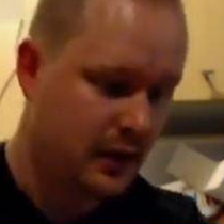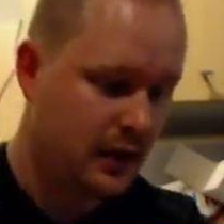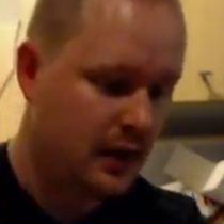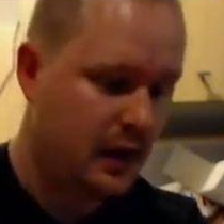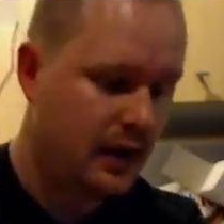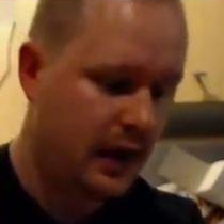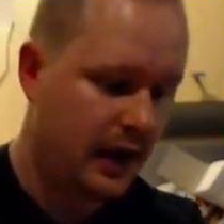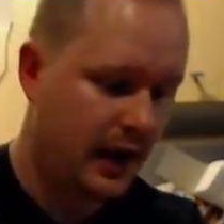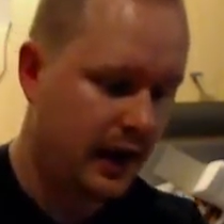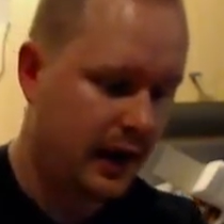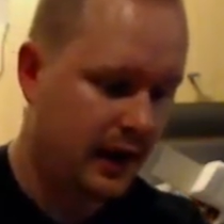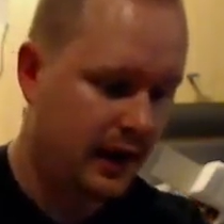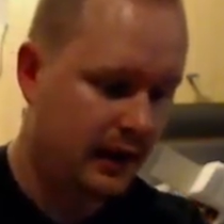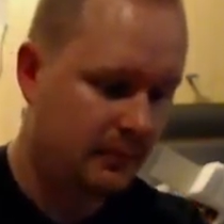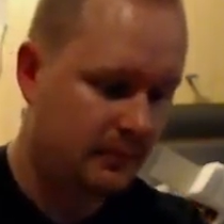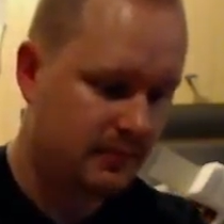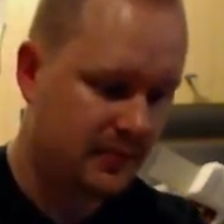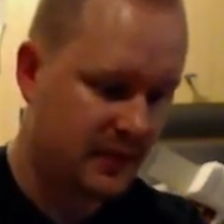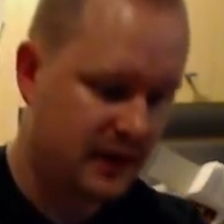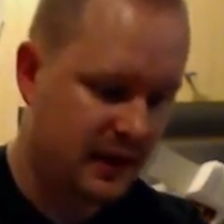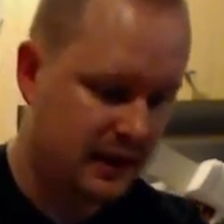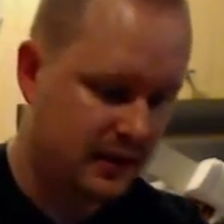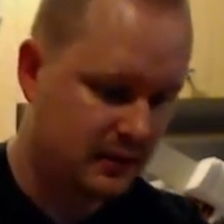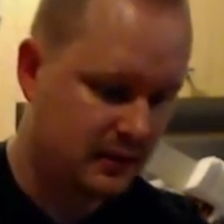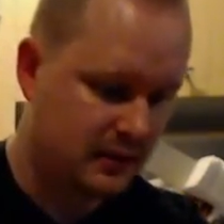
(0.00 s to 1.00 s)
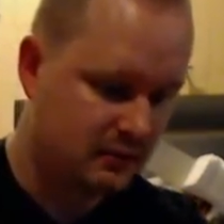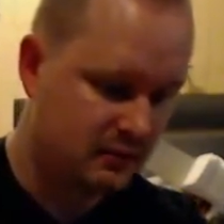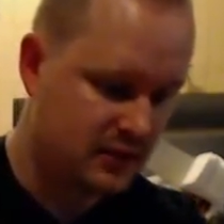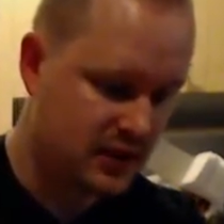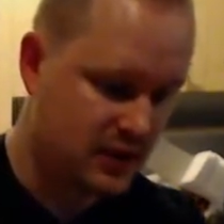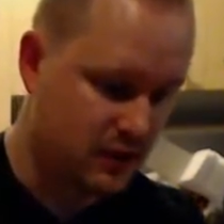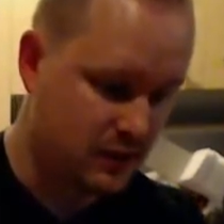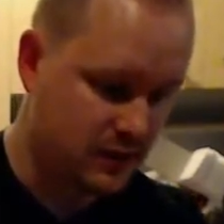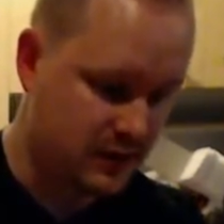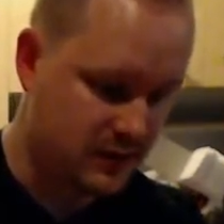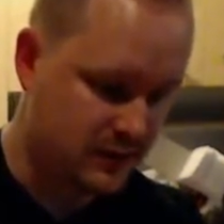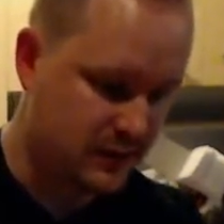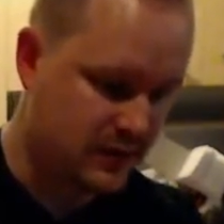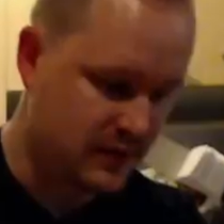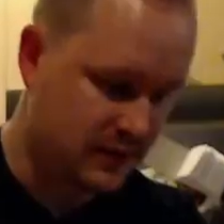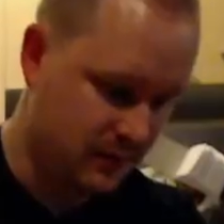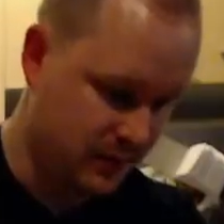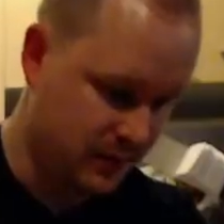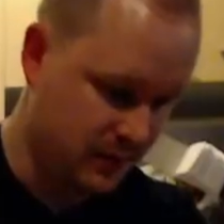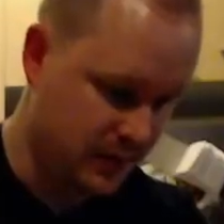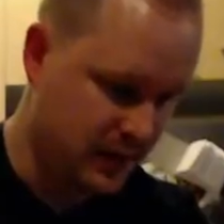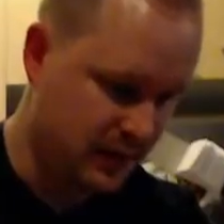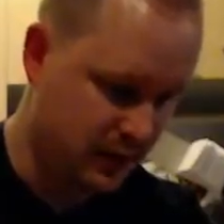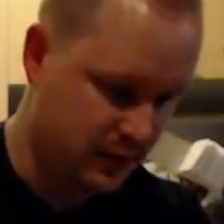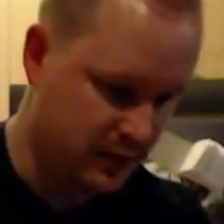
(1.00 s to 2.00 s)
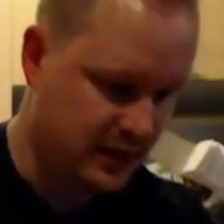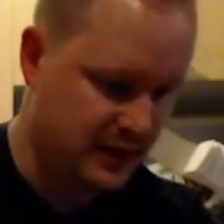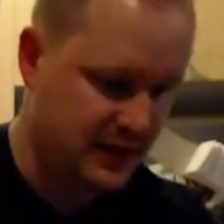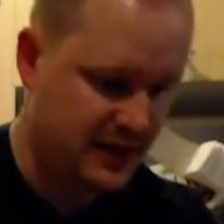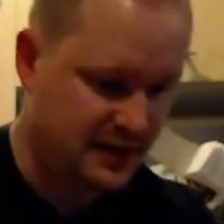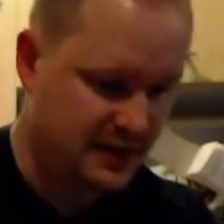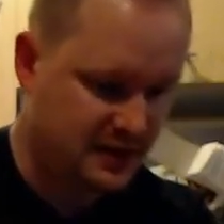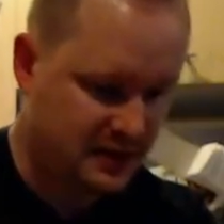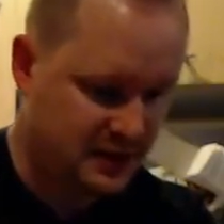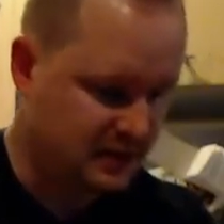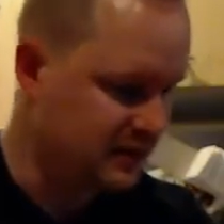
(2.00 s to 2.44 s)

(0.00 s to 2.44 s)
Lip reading: then salsa is a really good addition.